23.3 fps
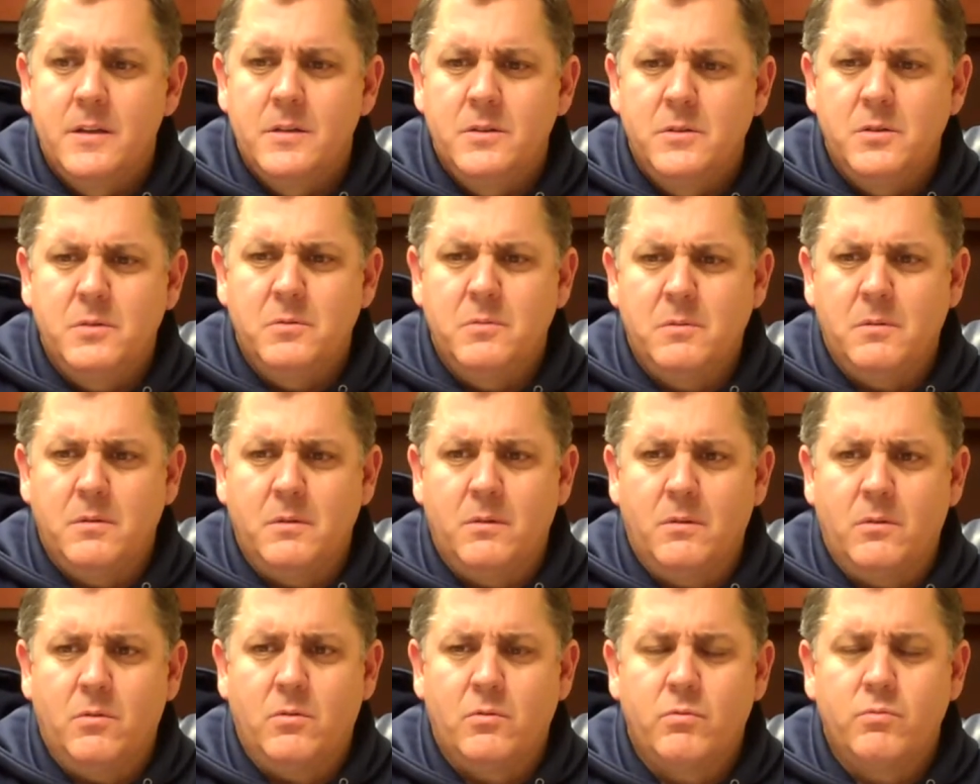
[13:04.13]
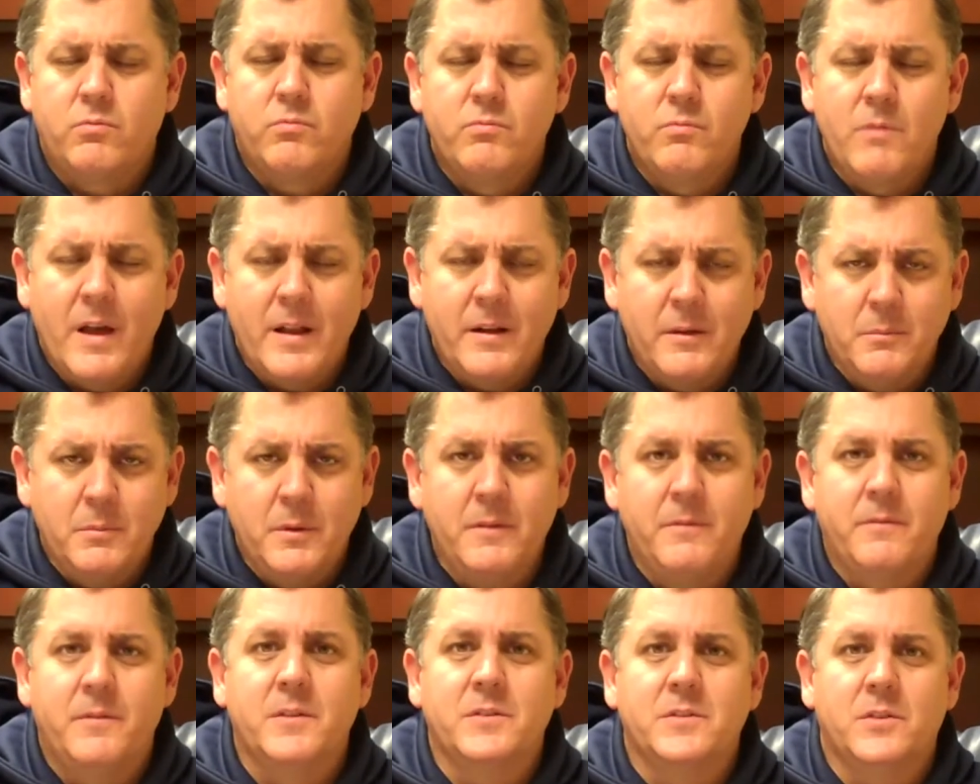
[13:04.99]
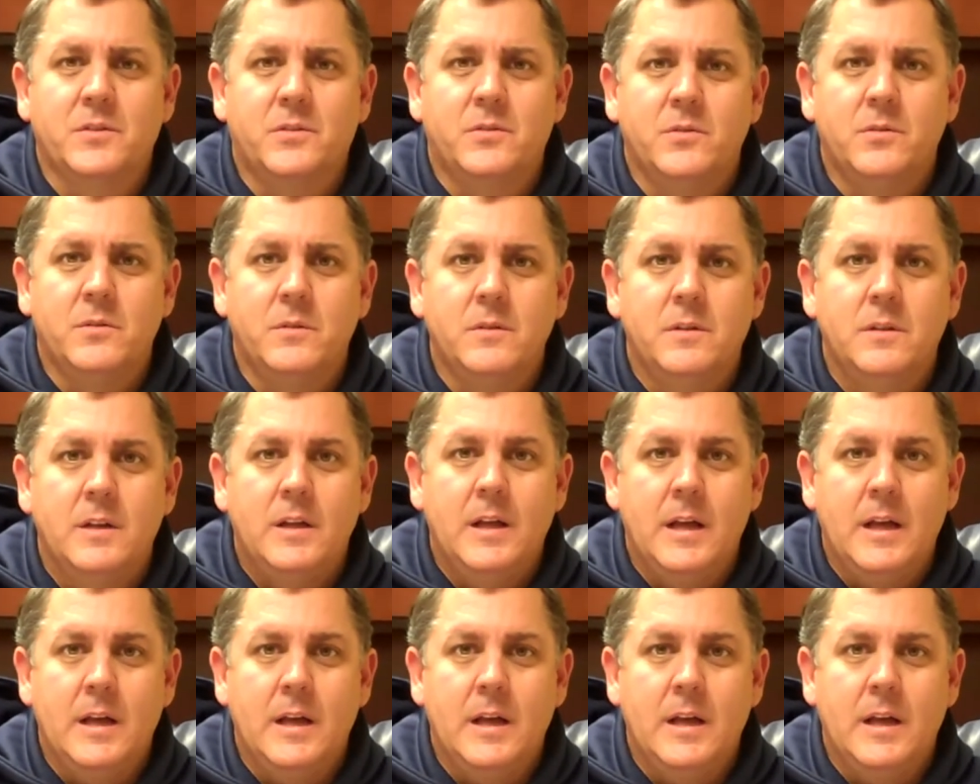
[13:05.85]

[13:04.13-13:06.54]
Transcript: She's incredibly physical.